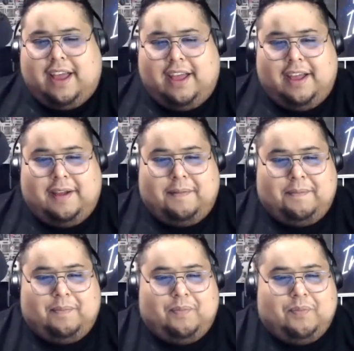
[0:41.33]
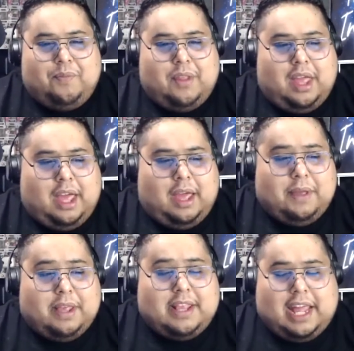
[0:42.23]
I'm
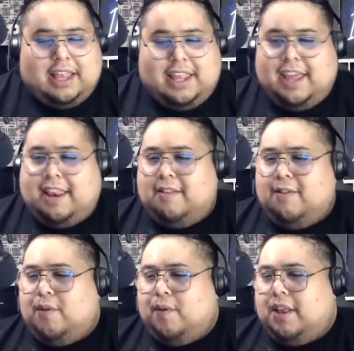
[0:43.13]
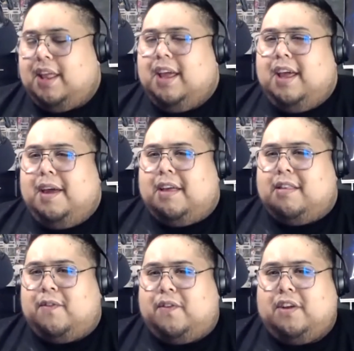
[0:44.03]
excited to get into it
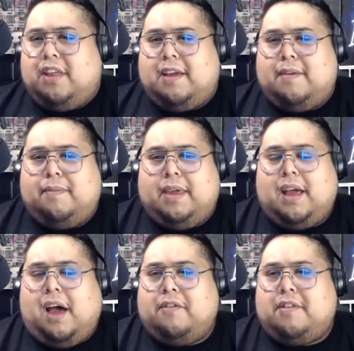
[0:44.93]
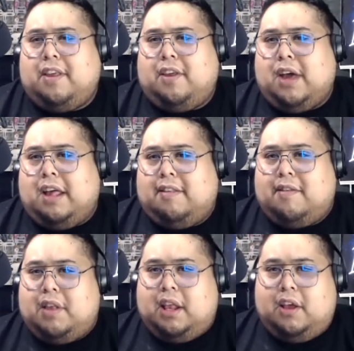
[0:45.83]
because if you're like me, obviously you guys
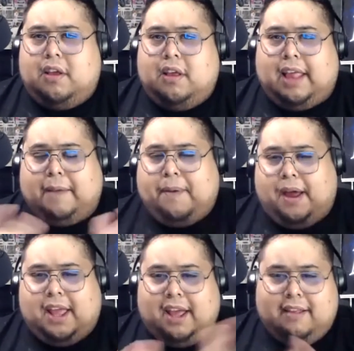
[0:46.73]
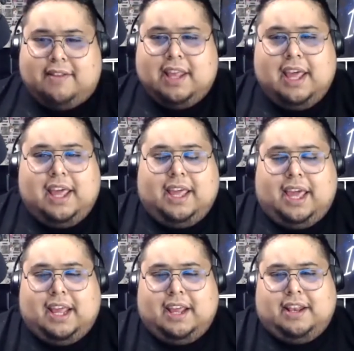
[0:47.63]
listening like podcasts,
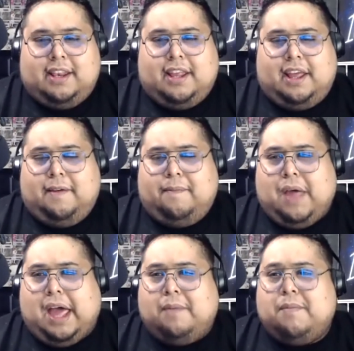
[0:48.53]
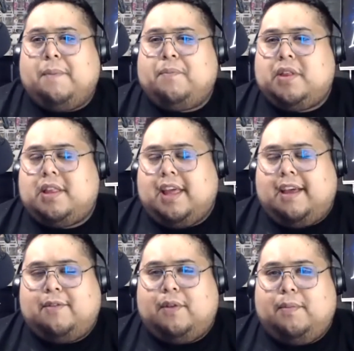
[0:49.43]
and I am
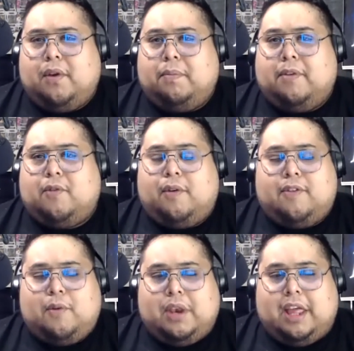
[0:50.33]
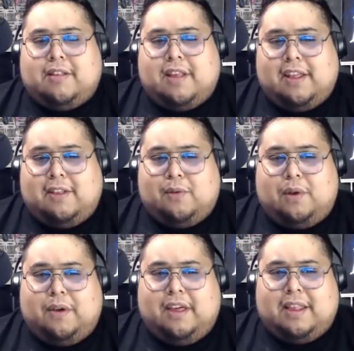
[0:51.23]
obsessed with murder mystery. So when I saw that's what
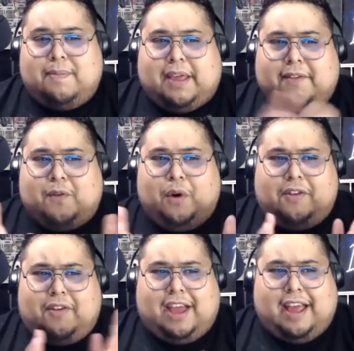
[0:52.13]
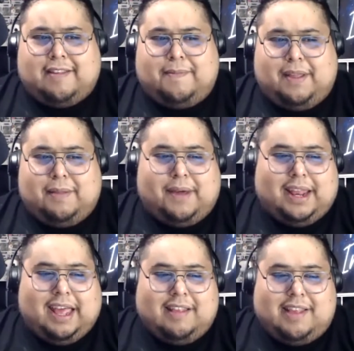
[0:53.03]
it was, I'm like, of course y'all guys could be on the
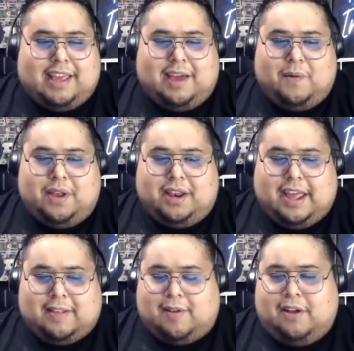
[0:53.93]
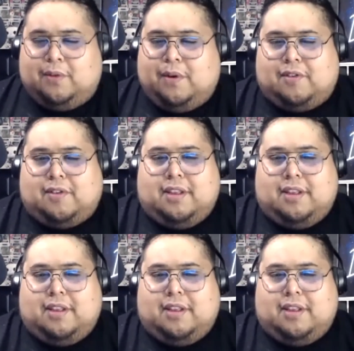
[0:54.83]
podcast. Like I want to ask all the questions.